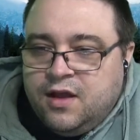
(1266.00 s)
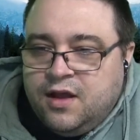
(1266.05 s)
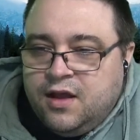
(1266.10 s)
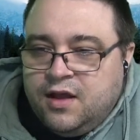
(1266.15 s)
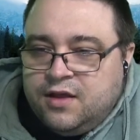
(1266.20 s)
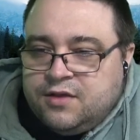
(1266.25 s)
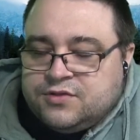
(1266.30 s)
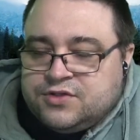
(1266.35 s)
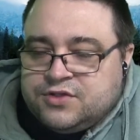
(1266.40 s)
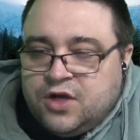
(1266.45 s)

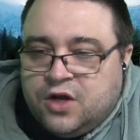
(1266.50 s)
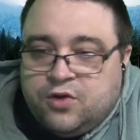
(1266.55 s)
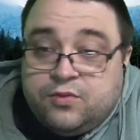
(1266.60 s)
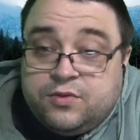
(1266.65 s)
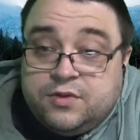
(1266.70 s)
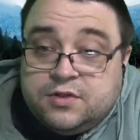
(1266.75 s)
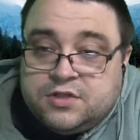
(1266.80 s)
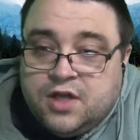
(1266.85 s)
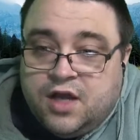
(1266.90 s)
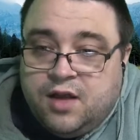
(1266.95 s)
start with
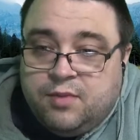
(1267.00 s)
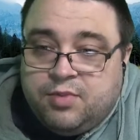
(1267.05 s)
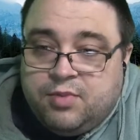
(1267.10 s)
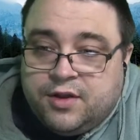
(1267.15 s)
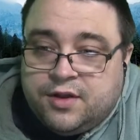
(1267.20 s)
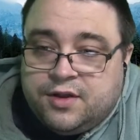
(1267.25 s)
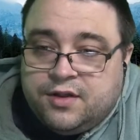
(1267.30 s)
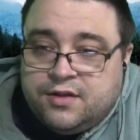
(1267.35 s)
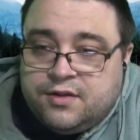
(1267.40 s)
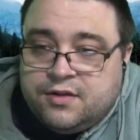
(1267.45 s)
a topic,
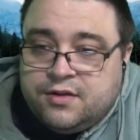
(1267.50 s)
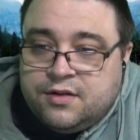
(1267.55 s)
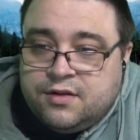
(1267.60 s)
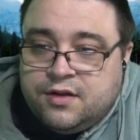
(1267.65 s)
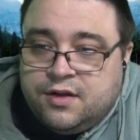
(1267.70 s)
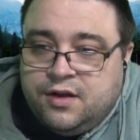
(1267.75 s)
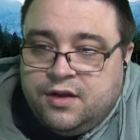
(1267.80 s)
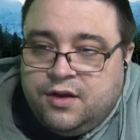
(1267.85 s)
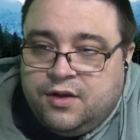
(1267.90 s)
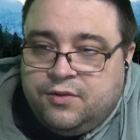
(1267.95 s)

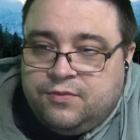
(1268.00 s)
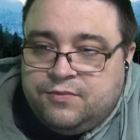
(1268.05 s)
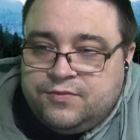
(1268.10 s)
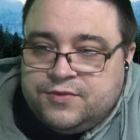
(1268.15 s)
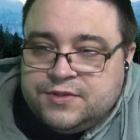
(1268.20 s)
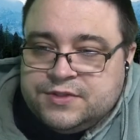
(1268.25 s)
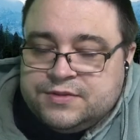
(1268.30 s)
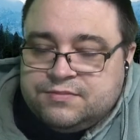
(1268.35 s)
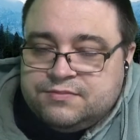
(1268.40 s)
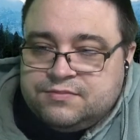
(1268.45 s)

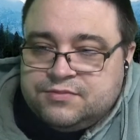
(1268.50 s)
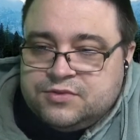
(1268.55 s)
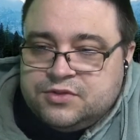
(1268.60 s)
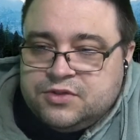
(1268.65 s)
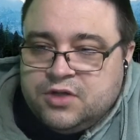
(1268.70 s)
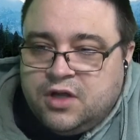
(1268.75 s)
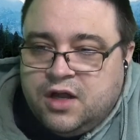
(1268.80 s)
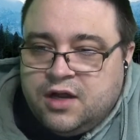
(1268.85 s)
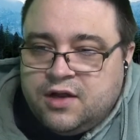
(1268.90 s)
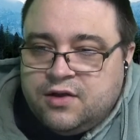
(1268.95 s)
just
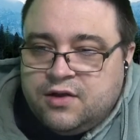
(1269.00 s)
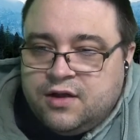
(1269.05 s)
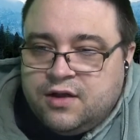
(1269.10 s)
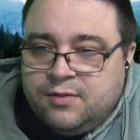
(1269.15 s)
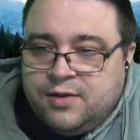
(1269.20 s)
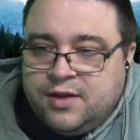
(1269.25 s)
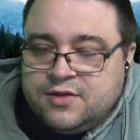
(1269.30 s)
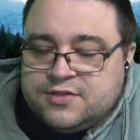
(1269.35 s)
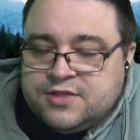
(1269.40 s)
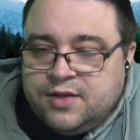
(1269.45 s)
talk
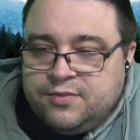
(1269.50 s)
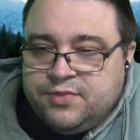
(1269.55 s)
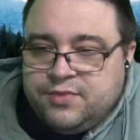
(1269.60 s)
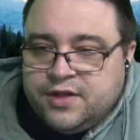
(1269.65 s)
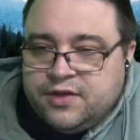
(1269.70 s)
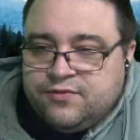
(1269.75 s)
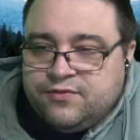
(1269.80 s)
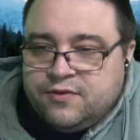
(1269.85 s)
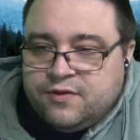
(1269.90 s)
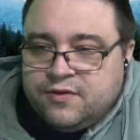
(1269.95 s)
about something
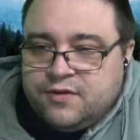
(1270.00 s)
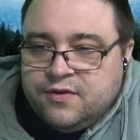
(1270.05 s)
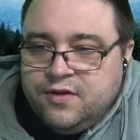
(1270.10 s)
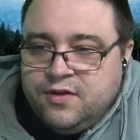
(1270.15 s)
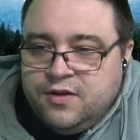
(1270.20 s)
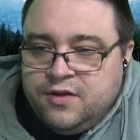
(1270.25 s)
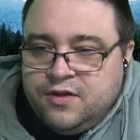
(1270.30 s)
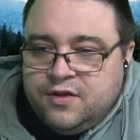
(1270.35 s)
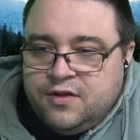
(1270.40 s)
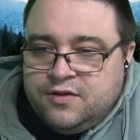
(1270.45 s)
for
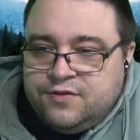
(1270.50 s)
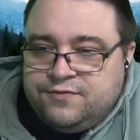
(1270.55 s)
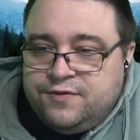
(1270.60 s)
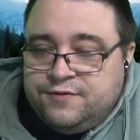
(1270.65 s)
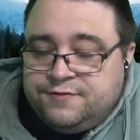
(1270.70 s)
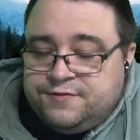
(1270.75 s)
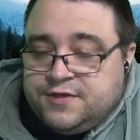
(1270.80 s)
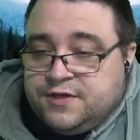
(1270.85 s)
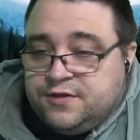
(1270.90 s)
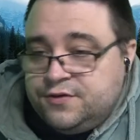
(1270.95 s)

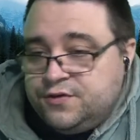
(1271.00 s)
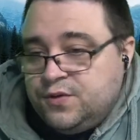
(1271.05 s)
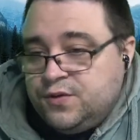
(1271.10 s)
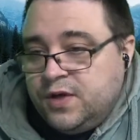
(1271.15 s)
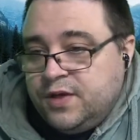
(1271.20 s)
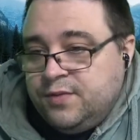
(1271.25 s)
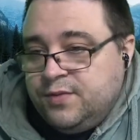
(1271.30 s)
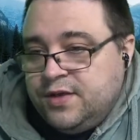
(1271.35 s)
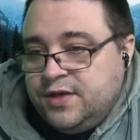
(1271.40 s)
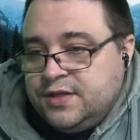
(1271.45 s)
15 or
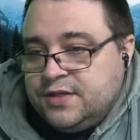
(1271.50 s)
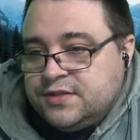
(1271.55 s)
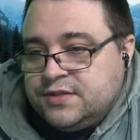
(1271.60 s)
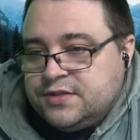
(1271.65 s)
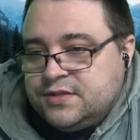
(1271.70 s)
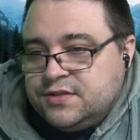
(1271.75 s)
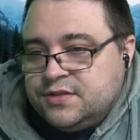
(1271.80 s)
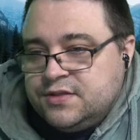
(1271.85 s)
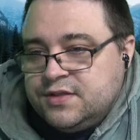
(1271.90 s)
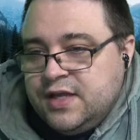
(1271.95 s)
20
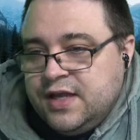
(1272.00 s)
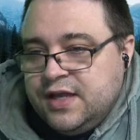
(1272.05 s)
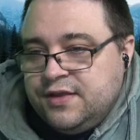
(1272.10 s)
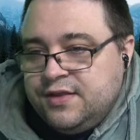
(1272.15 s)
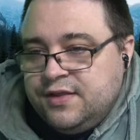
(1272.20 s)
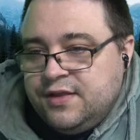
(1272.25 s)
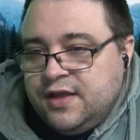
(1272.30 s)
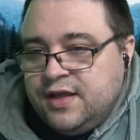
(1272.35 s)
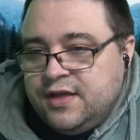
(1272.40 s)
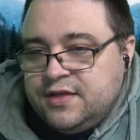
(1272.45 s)
minutes,
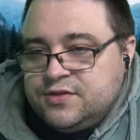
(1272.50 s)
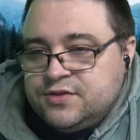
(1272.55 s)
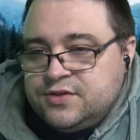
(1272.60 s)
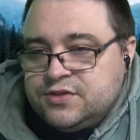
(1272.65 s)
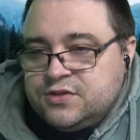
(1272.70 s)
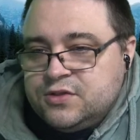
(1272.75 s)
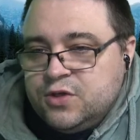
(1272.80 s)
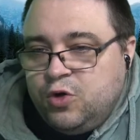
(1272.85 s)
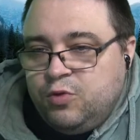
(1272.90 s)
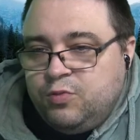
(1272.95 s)
and then
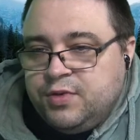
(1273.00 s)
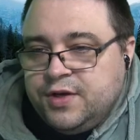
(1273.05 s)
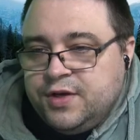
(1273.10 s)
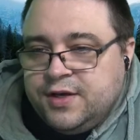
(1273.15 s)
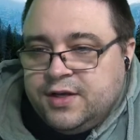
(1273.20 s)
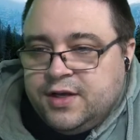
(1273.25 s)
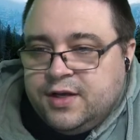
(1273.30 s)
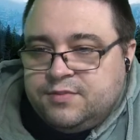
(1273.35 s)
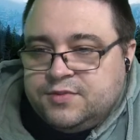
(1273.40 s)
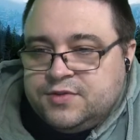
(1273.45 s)
just open it
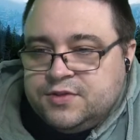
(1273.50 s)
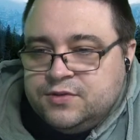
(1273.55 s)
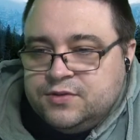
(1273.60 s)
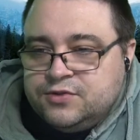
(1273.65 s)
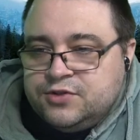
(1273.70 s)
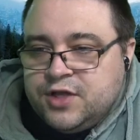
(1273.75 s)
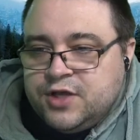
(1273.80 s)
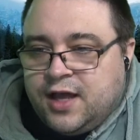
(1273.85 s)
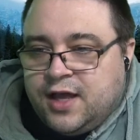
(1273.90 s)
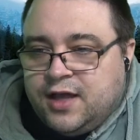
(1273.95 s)
up to
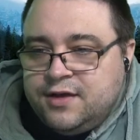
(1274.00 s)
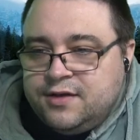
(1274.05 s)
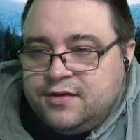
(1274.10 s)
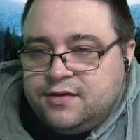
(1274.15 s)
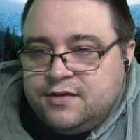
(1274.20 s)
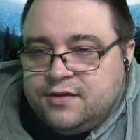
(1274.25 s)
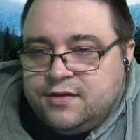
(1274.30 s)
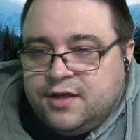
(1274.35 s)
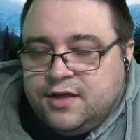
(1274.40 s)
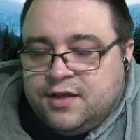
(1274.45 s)
chat
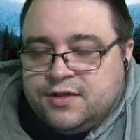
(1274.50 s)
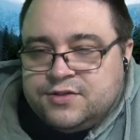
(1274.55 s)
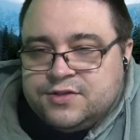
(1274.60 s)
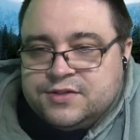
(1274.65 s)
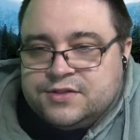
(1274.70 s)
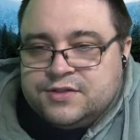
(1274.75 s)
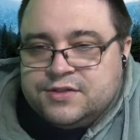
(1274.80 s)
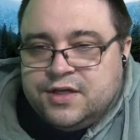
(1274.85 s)
and just